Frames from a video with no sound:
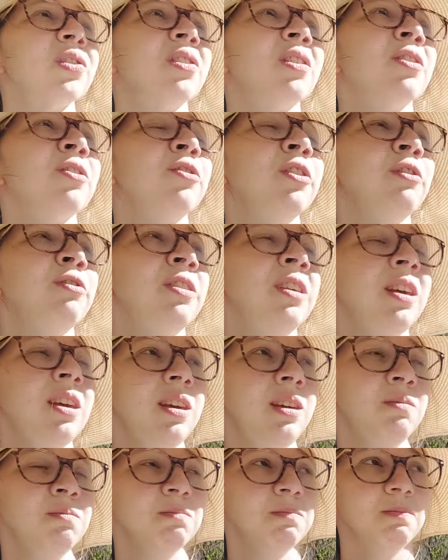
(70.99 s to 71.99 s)
the
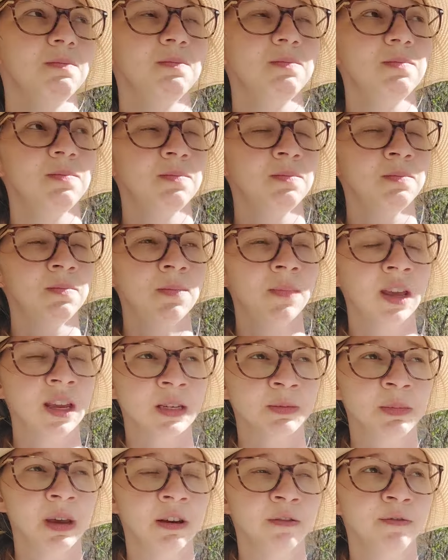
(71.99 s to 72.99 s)
50
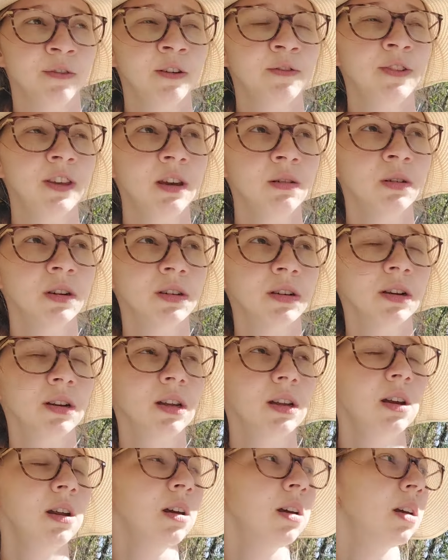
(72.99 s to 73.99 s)
SPF 50 which I
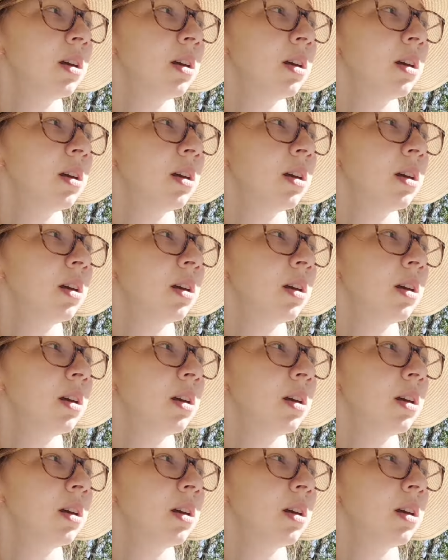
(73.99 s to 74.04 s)
need